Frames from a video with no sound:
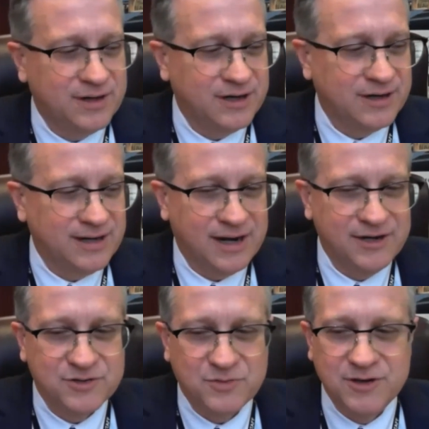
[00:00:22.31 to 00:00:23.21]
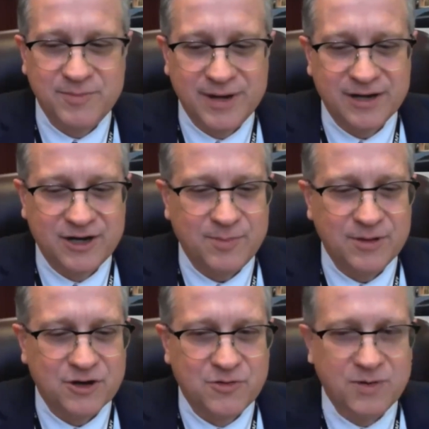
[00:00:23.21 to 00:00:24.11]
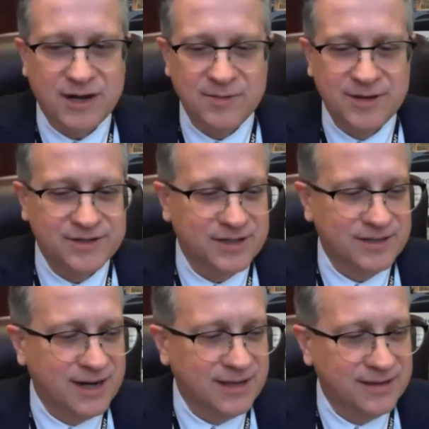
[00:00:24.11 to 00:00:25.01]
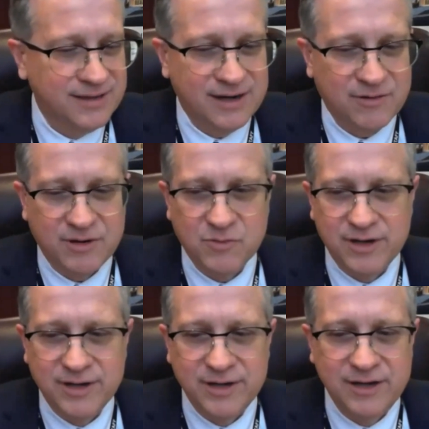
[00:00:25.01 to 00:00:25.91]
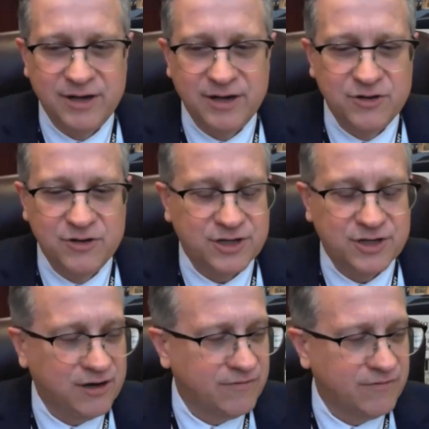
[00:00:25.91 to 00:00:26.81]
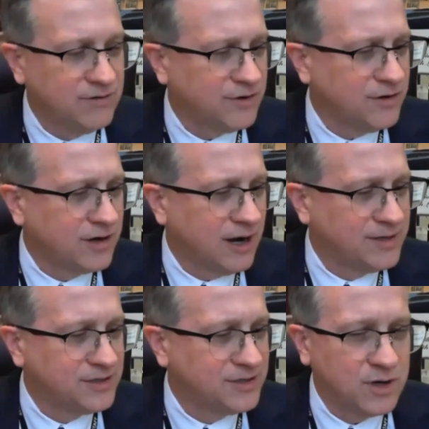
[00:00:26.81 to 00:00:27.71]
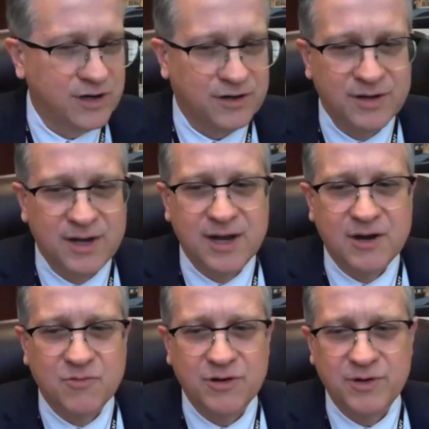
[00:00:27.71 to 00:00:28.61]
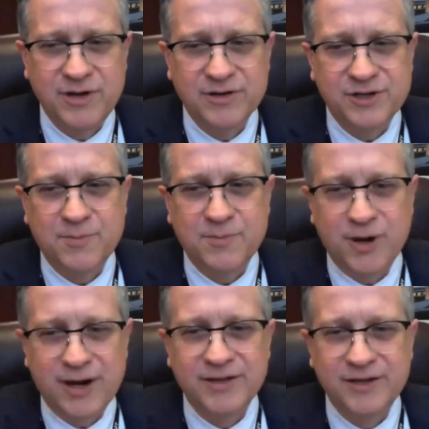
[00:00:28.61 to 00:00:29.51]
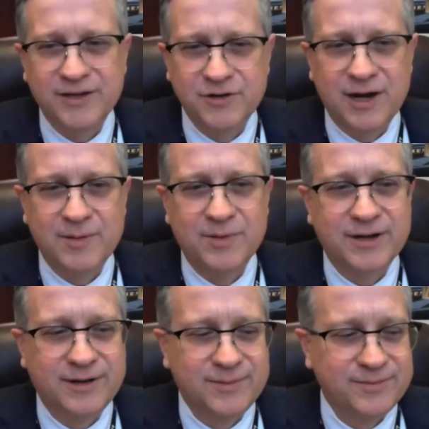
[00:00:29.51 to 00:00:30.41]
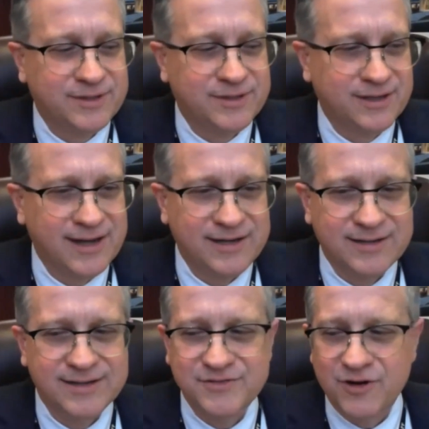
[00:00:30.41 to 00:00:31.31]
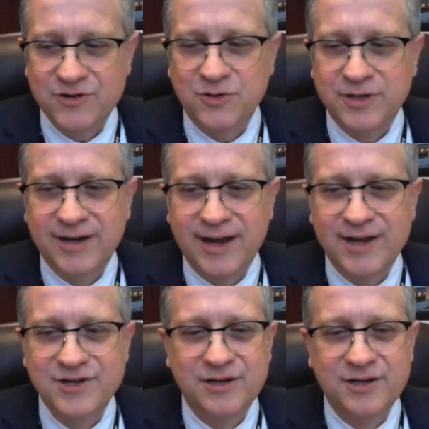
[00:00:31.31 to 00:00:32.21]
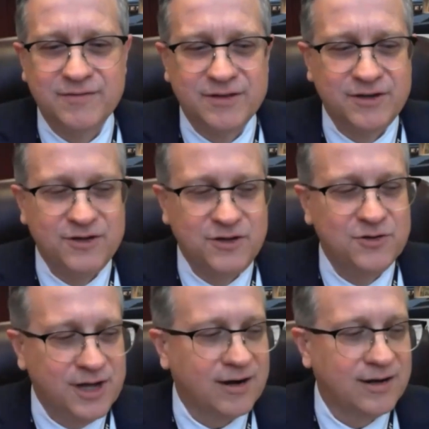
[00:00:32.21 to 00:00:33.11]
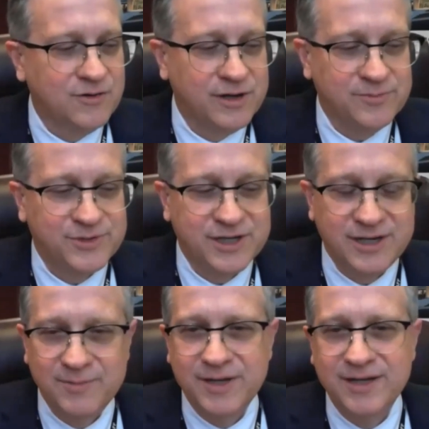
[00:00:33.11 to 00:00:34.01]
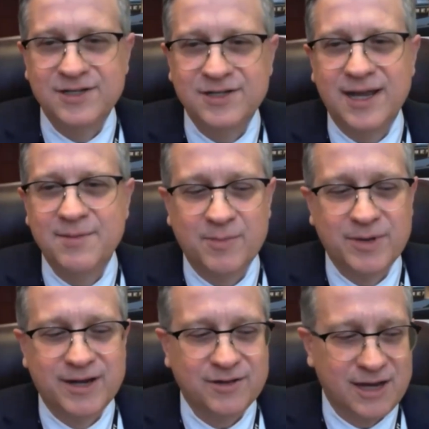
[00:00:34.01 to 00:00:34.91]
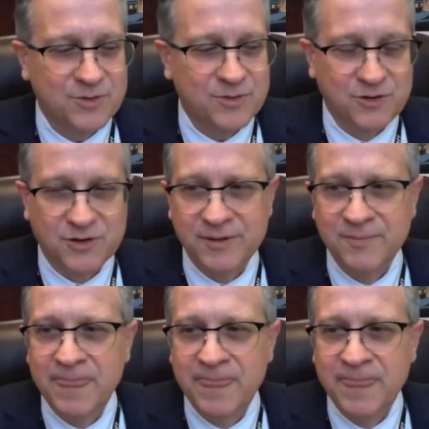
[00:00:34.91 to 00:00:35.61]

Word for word: Uh, I just want to make a couple of quick comments, and, and then I want to in introduce the governor for her comments as well. We, we are so proud that you were able to come today to this virtual dedication of the new Donnelly Williamson MD State Public Health Laboratory.